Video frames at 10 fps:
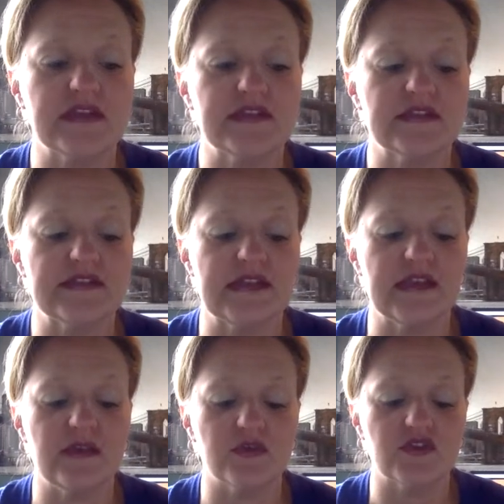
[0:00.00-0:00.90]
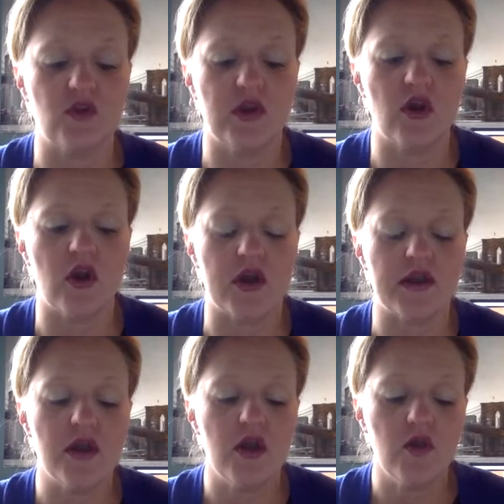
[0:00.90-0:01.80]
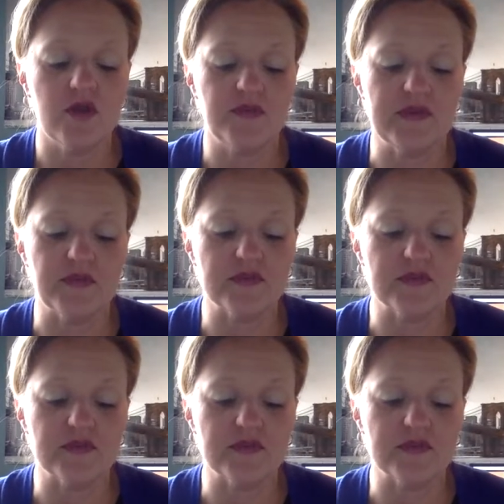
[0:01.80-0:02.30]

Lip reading: to see what's going on with people.